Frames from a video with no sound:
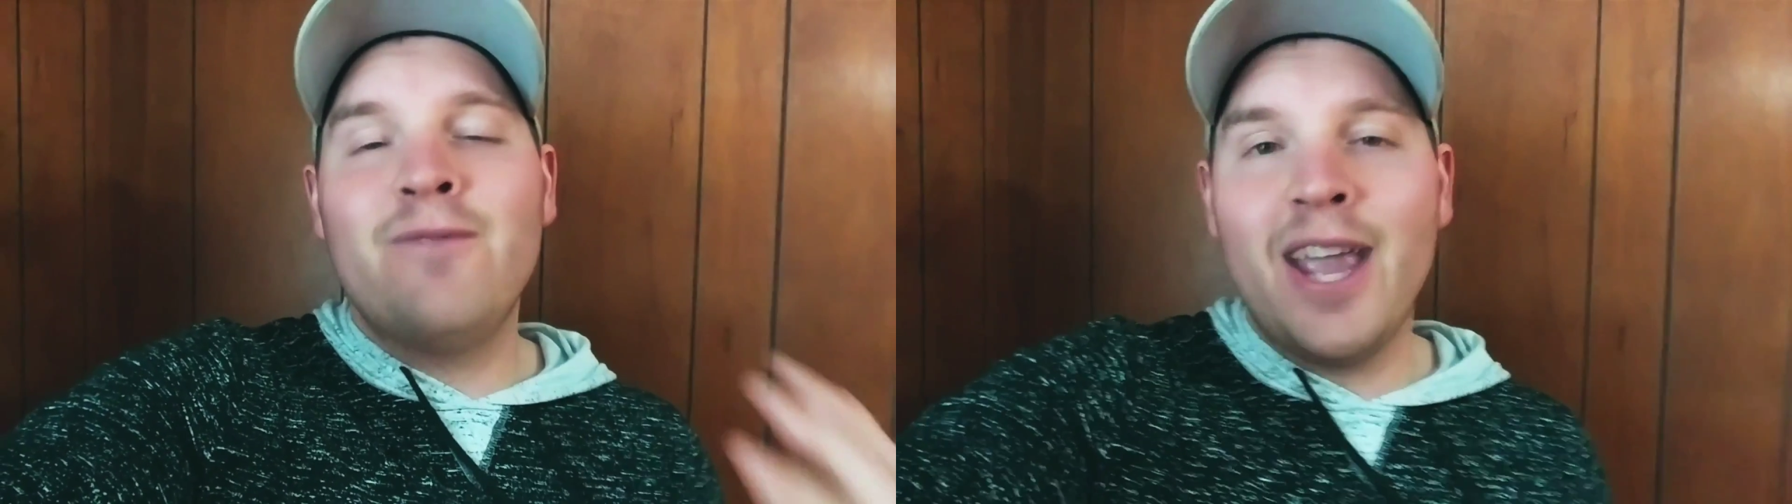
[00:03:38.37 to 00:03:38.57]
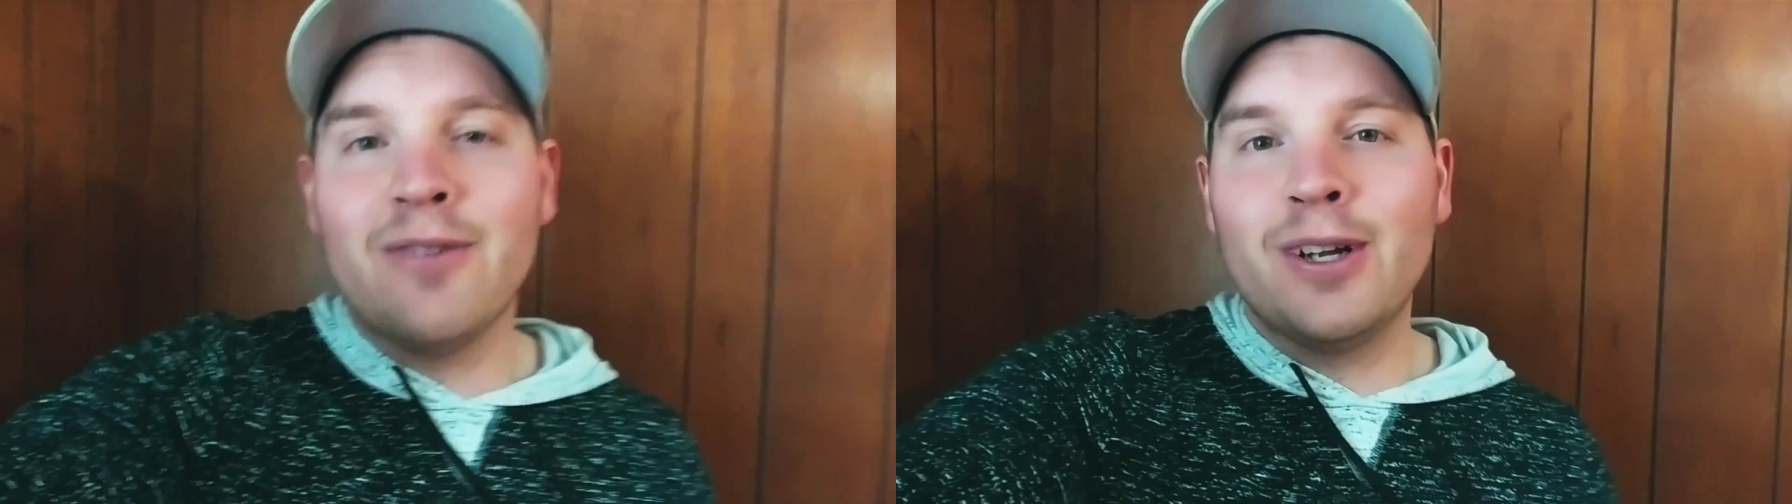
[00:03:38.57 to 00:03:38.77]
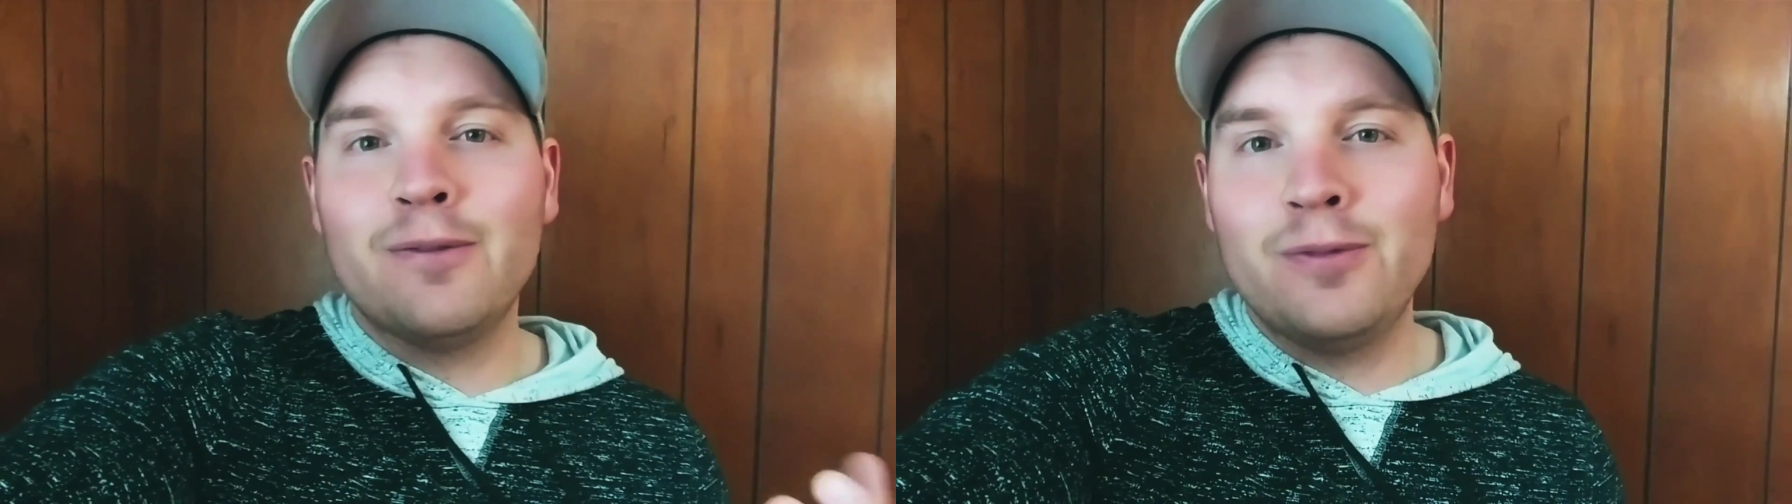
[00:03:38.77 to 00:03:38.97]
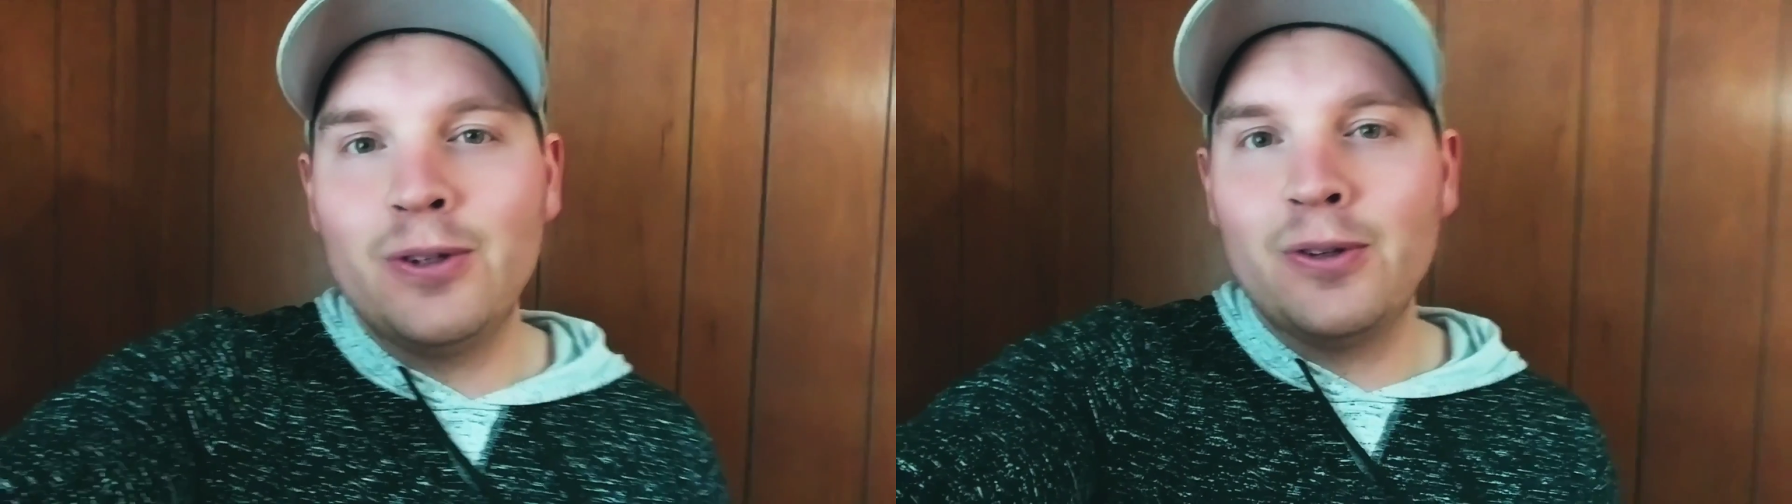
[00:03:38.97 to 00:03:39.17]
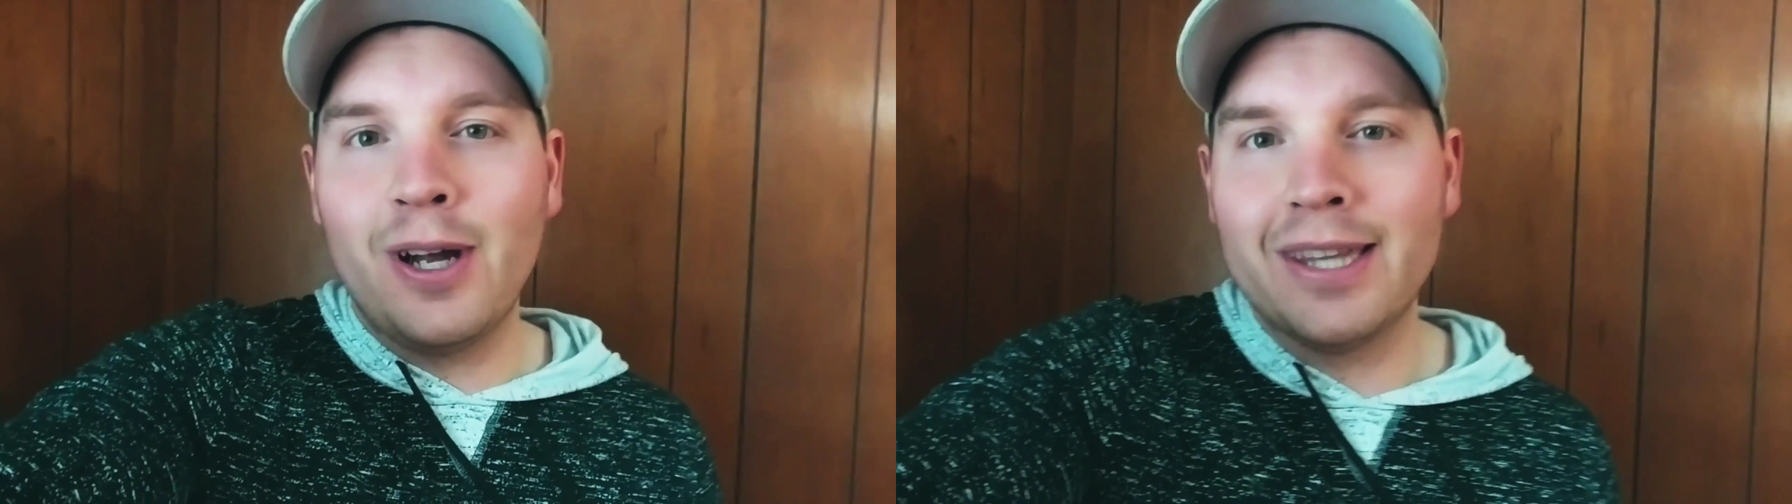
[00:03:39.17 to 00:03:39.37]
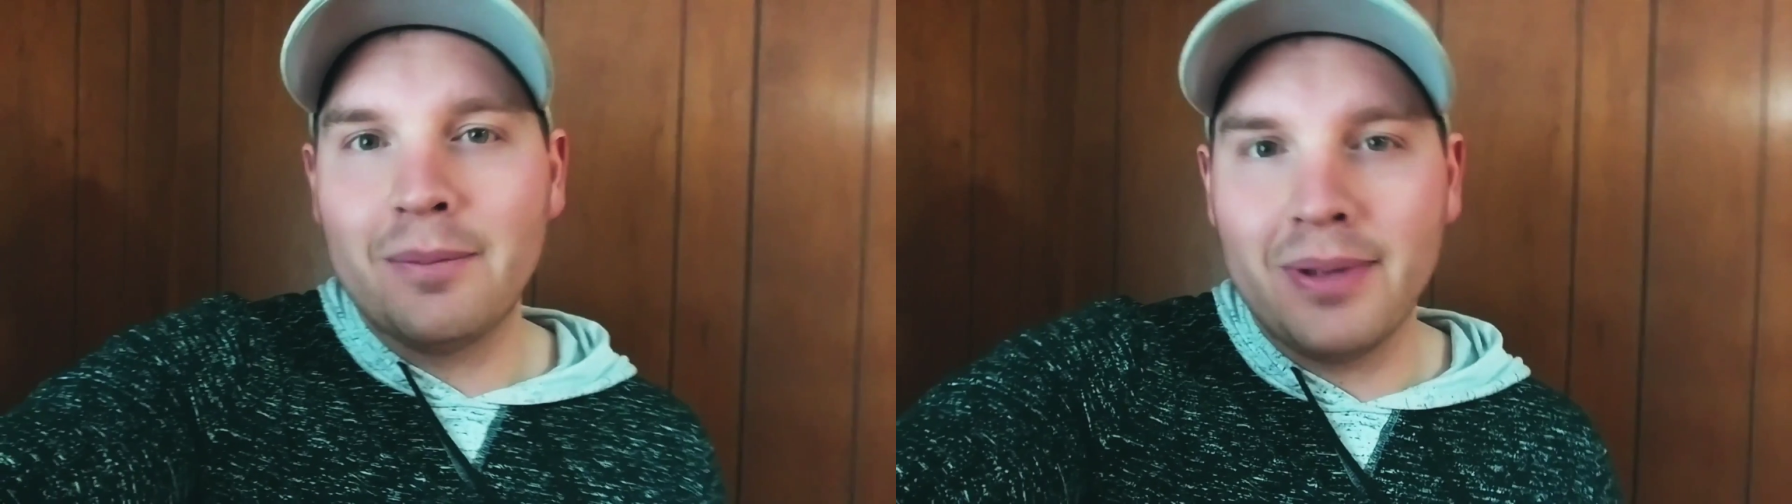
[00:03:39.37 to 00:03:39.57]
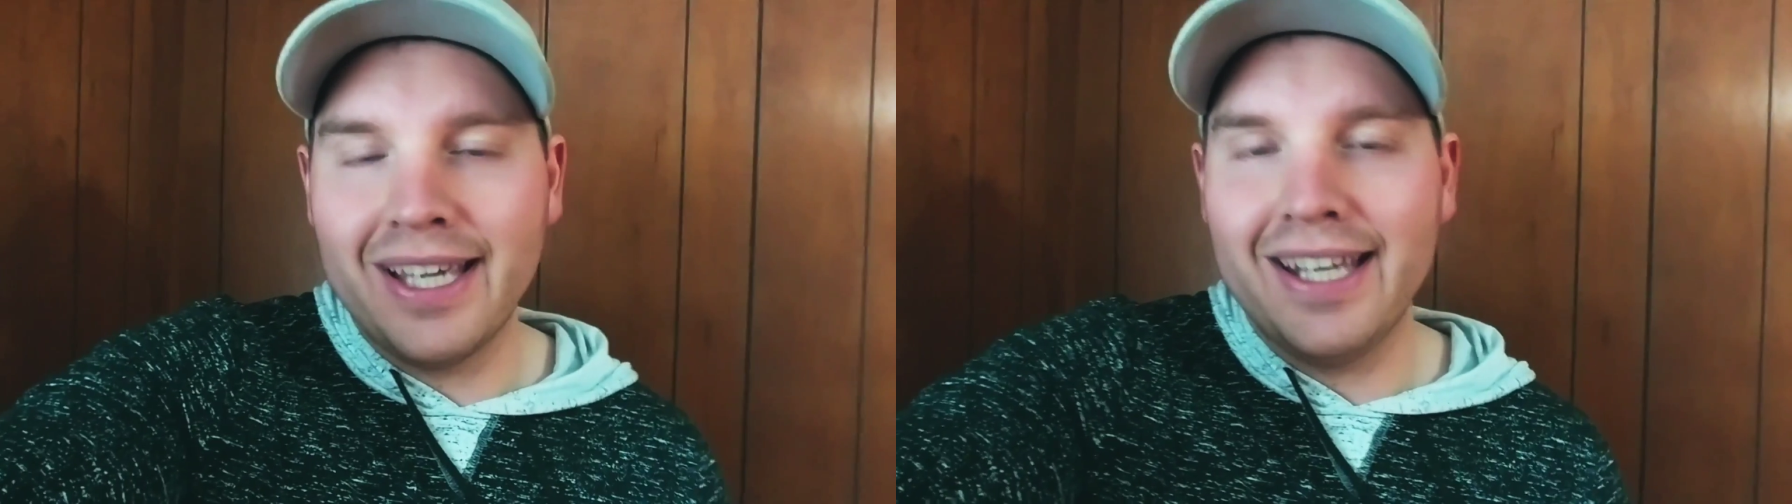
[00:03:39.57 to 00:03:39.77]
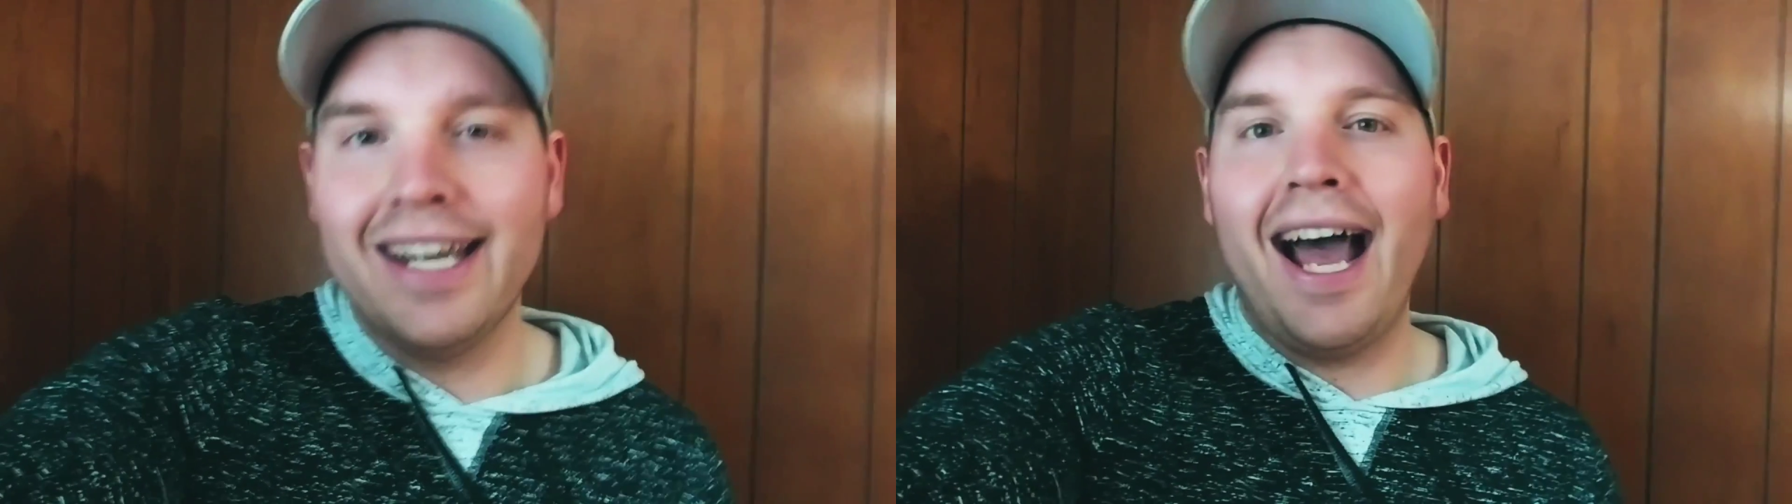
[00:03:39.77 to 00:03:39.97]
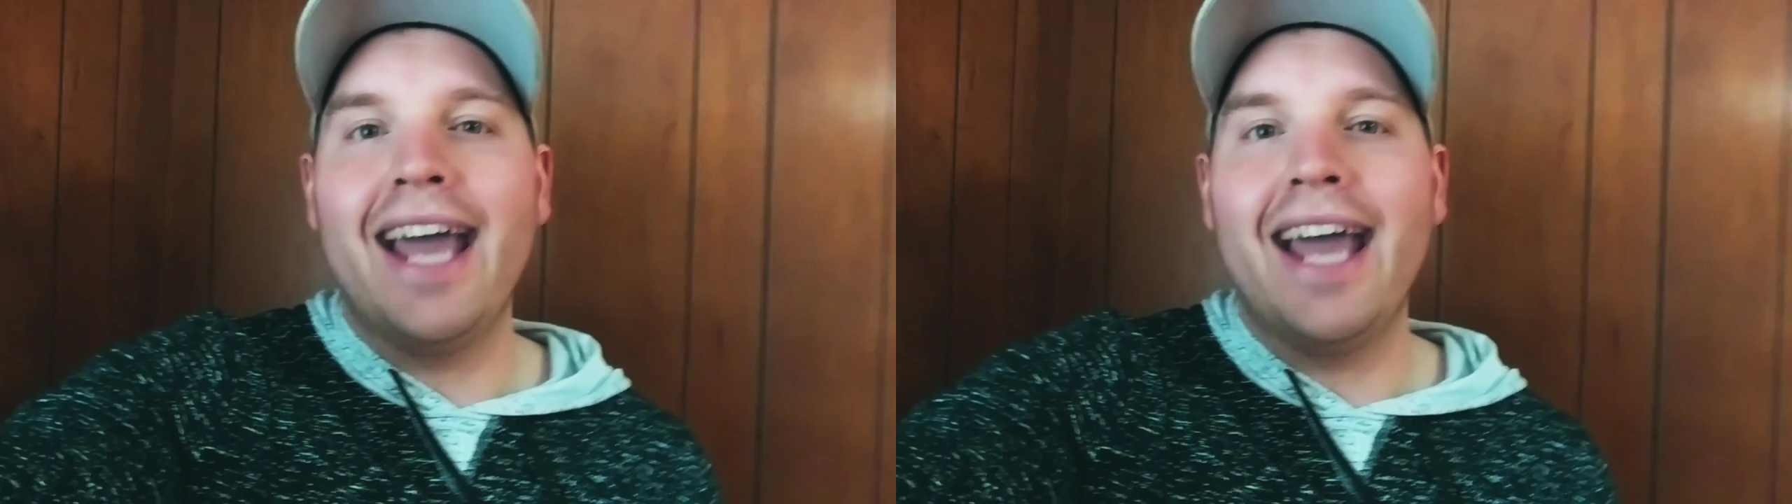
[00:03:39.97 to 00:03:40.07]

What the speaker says: favorite food on the planet.